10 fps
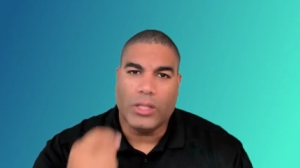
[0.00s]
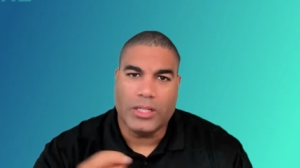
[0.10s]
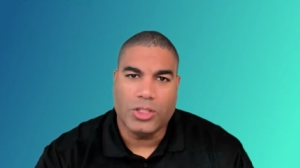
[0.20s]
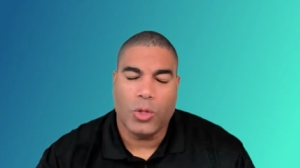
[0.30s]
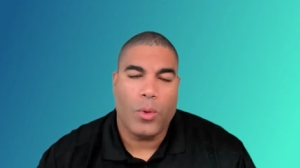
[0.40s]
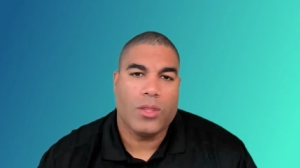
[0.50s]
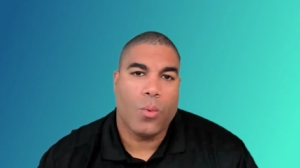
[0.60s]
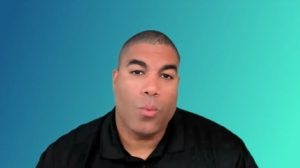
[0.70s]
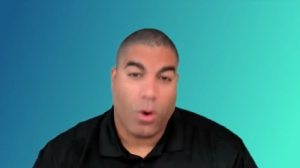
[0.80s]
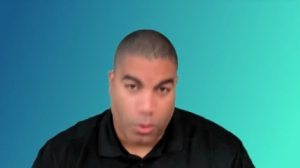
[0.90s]
really doing
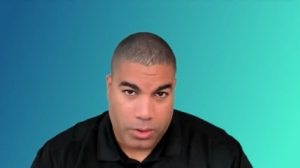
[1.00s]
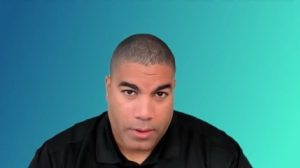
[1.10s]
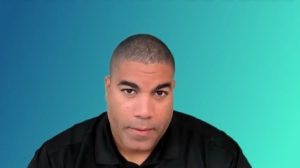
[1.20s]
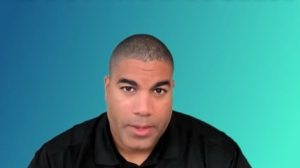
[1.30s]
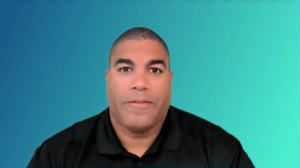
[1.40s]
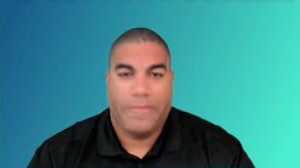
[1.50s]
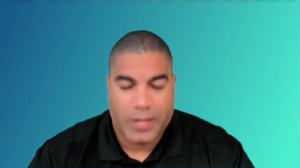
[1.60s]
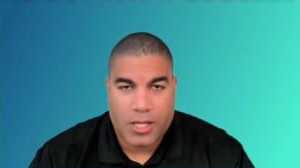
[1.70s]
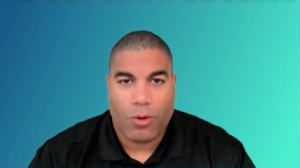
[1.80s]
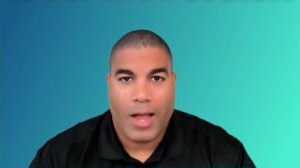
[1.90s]
the work to
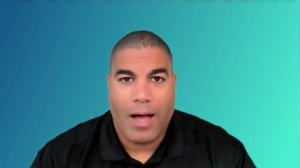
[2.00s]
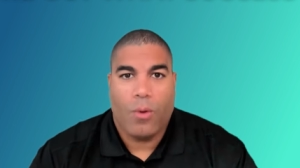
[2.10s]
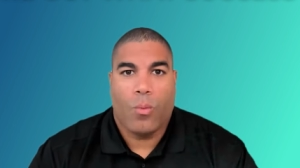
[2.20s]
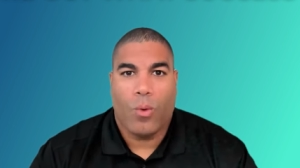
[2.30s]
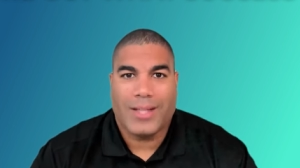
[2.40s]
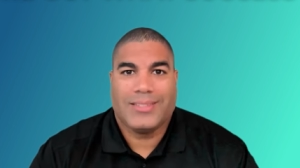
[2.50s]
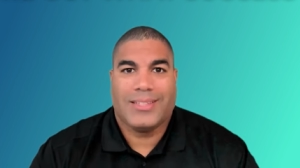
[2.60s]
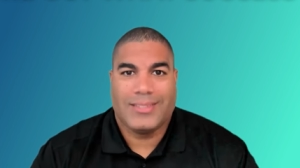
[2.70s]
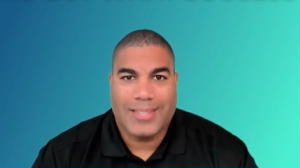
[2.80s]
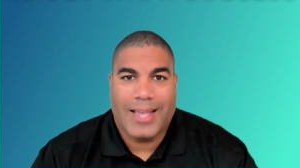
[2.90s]
figure out what
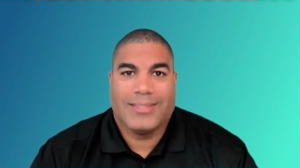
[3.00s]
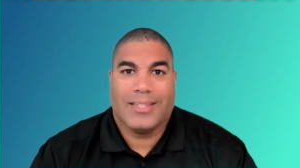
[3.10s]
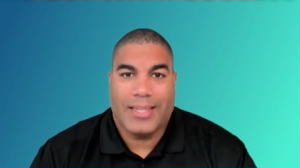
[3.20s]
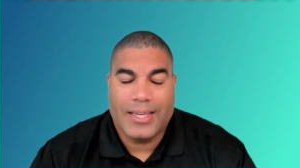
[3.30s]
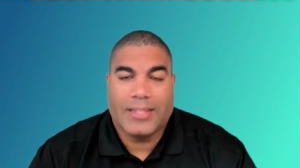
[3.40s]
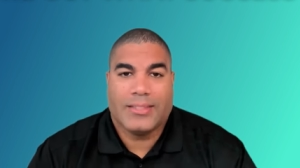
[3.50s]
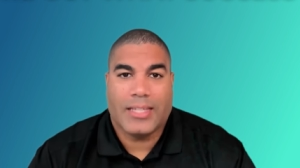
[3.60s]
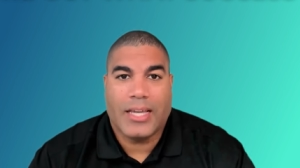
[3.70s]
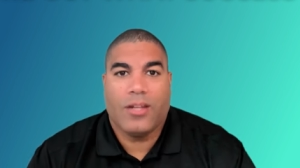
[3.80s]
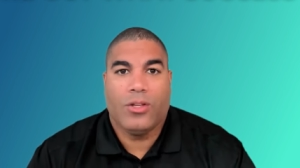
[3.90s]
success
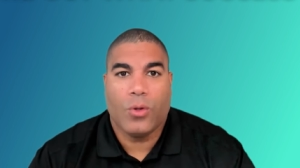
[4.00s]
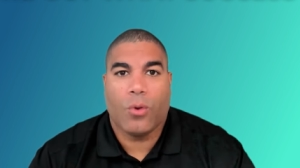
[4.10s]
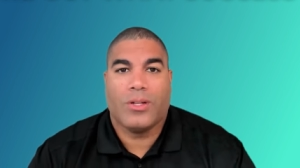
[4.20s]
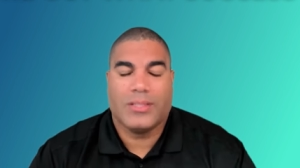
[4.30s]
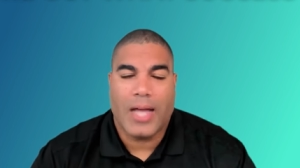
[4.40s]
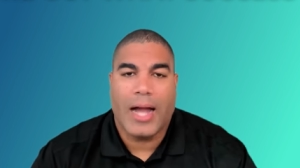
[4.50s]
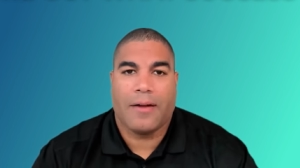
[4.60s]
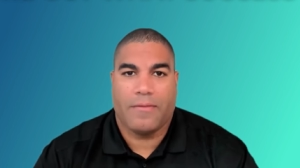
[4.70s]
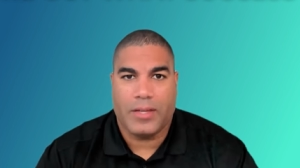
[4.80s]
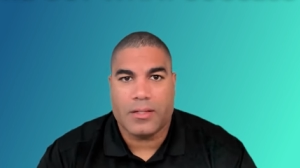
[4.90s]
is in your
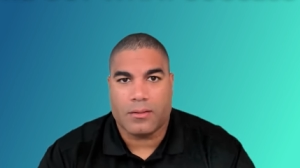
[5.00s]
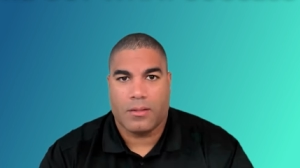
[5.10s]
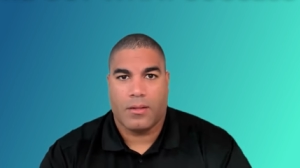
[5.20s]
desired field?